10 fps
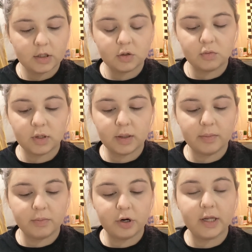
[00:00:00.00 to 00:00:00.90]
It's a really
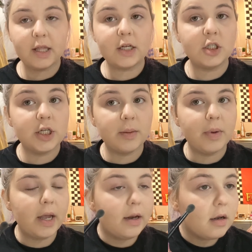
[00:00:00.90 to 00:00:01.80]
pretty like
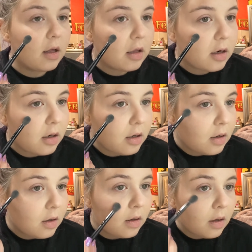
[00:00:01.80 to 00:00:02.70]
champagne color.
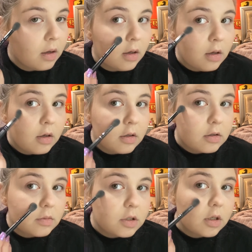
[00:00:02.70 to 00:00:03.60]

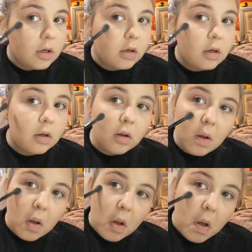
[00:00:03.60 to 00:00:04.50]
So I'm just gonna
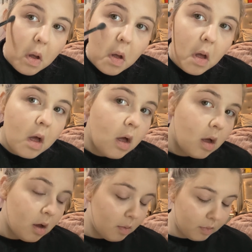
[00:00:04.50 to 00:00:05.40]

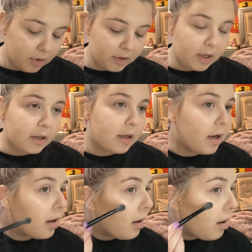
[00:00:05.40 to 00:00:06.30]
put that
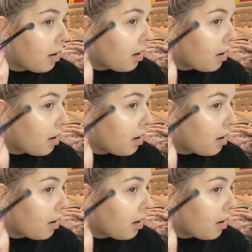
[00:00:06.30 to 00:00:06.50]
there.